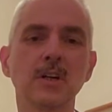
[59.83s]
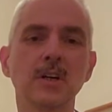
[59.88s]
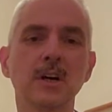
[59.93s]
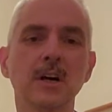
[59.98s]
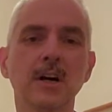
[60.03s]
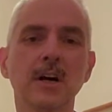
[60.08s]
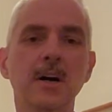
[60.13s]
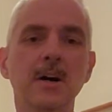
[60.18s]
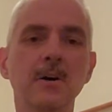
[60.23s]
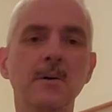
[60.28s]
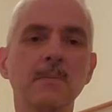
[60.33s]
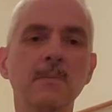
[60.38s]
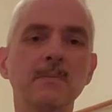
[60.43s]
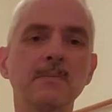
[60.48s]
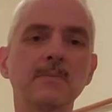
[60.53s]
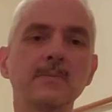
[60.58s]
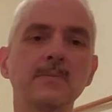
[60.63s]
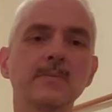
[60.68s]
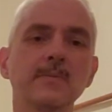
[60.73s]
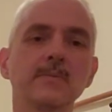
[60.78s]
Um,
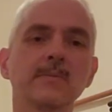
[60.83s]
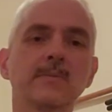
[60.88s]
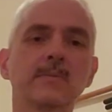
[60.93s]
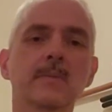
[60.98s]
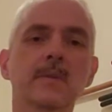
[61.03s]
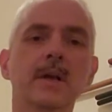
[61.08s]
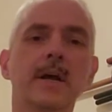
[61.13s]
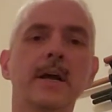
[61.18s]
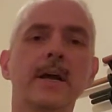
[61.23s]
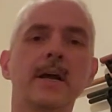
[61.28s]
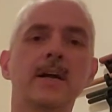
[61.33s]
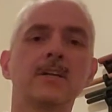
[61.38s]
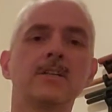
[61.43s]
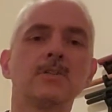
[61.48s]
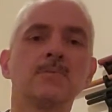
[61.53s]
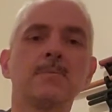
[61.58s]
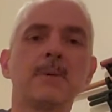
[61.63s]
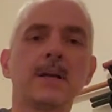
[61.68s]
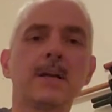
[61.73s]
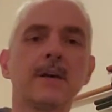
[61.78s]
as
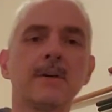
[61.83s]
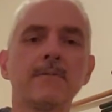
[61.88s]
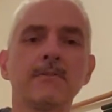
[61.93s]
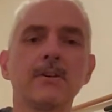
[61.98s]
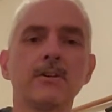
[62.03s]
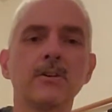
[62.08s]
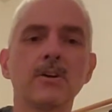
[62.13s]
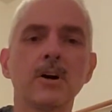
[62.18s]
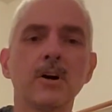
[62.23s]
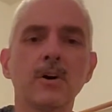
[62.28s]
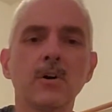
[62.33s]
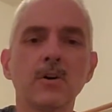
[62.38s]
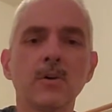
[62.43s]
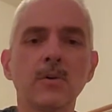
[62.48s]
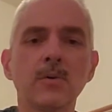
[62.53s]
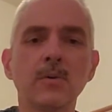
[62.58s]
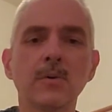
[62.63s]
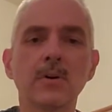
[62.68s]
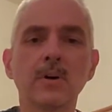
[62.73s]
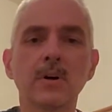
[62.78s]
many of you know,